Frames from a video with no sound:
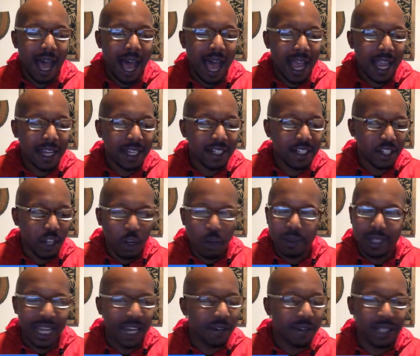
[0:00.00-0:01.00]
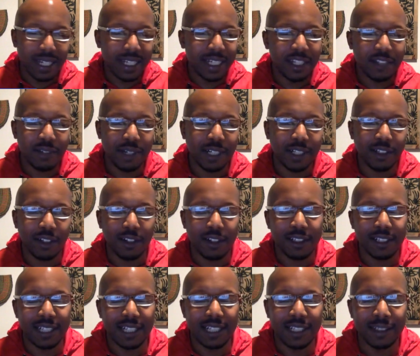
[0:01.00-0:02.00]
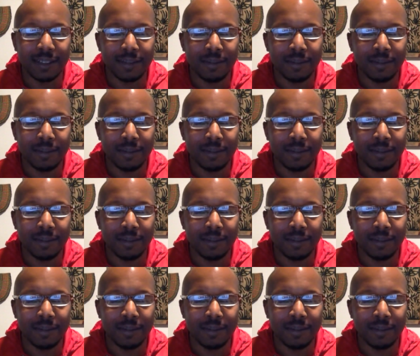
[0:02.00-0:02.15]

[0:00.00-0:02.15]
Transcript: I don't carry any credit card debt